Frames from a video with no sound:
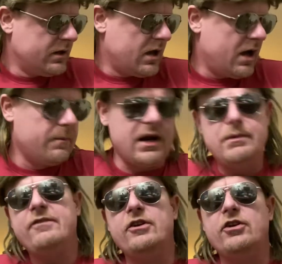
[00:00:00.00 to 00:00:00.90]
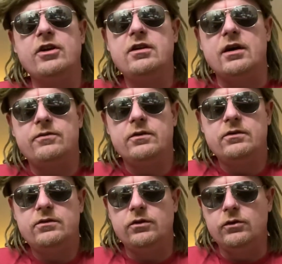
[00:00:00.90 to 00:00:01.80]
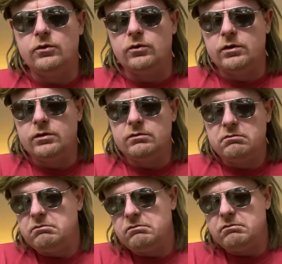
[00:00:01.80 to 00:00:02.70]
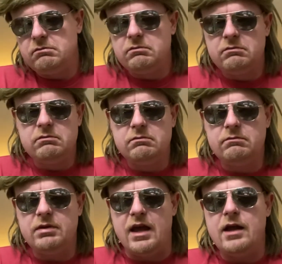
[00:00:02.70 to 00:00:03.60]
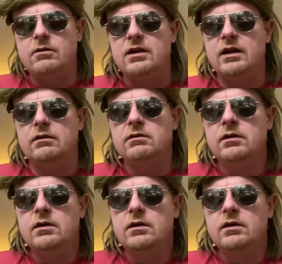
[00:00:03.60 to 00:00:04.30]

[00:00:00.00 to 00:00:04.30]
But I'm not even good enough to be angry yet.